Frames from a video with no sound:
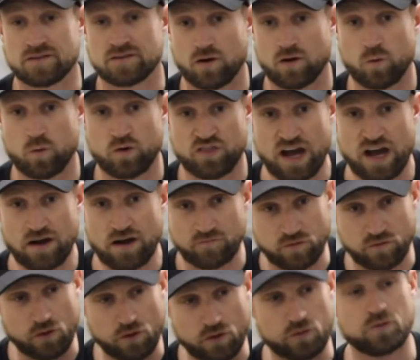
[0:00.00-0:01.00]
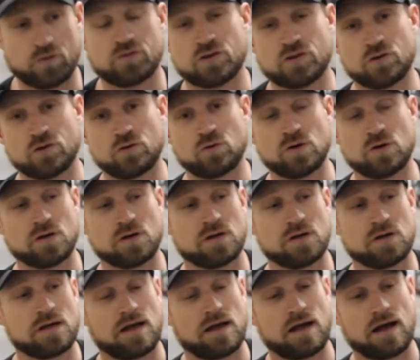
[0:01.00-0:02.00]
So without further ado,
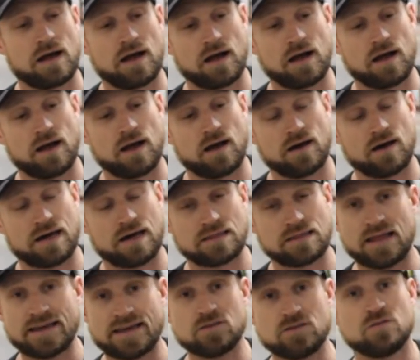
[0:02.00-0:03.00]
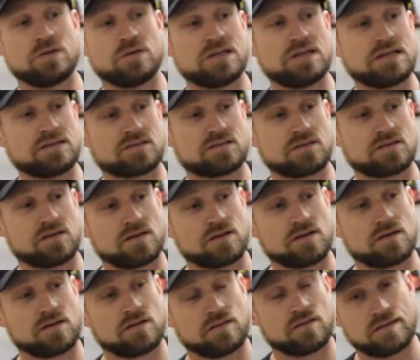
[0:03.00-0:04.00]
I'd like you to meet
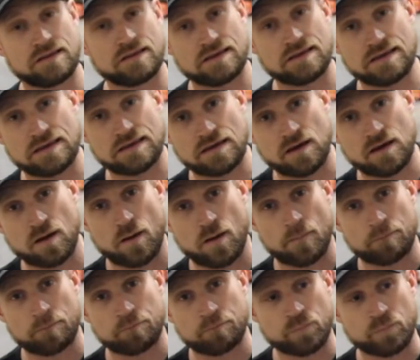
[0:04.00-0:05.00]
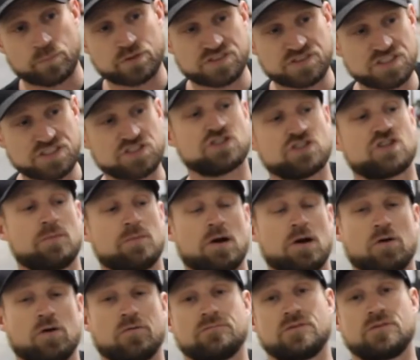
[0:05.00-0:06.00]
the Precision
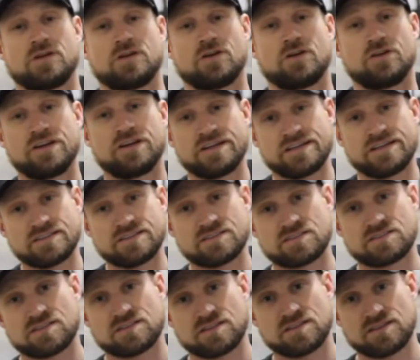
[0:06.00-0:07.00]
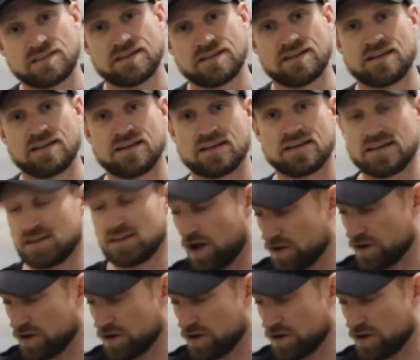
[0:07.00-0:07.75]
Turbo. Here he is in all